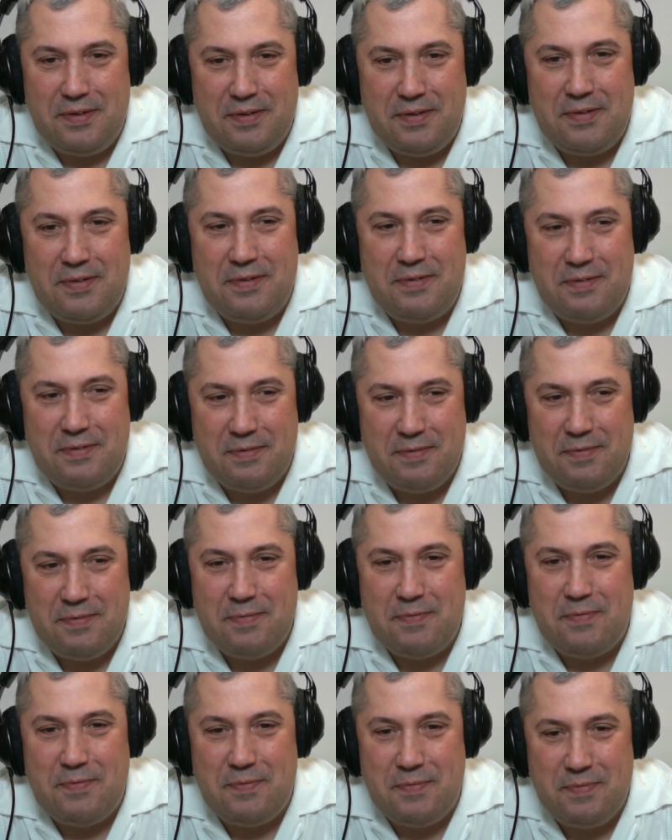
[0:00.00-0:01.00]

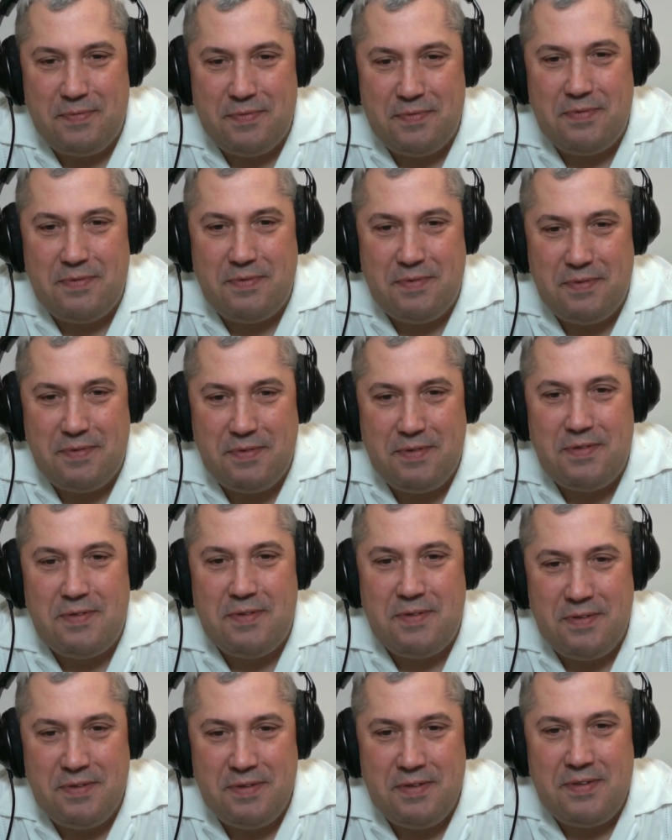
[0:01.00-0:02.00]

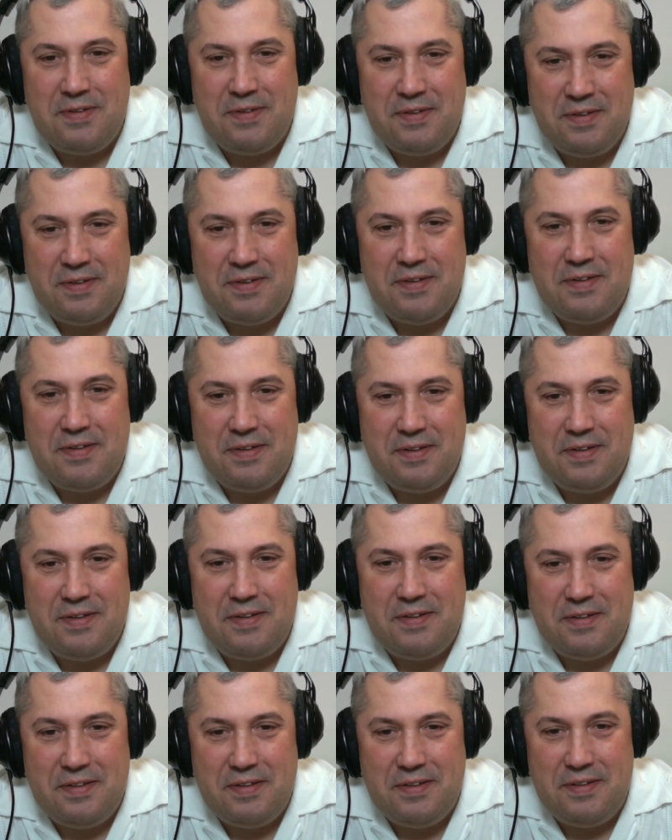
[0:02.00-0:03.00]

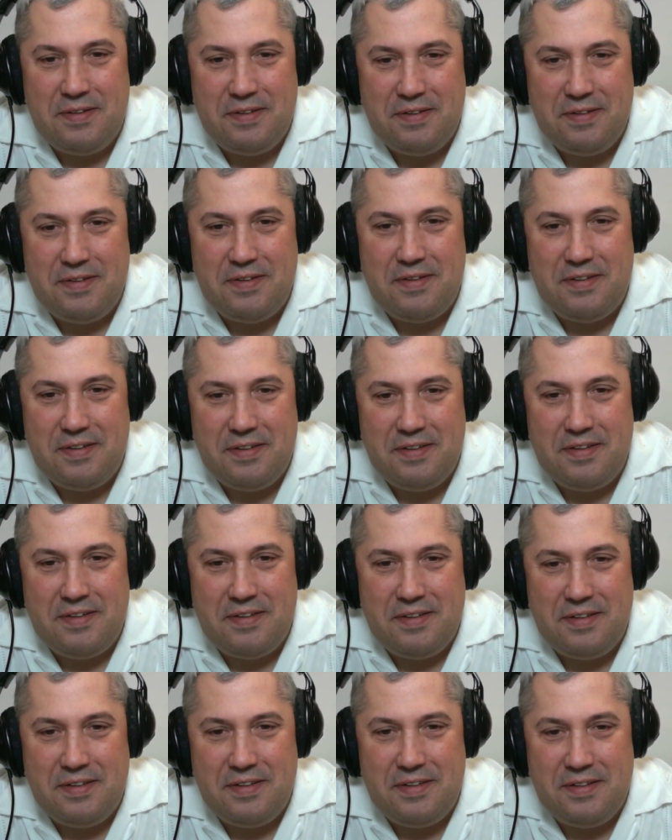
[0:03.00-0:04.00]

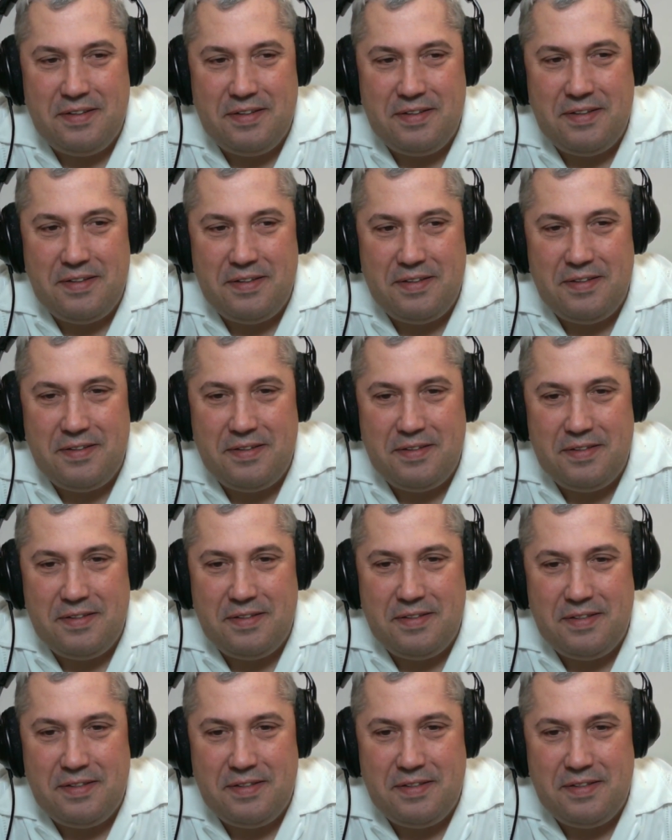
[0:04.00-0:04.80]
This person isn't speaking.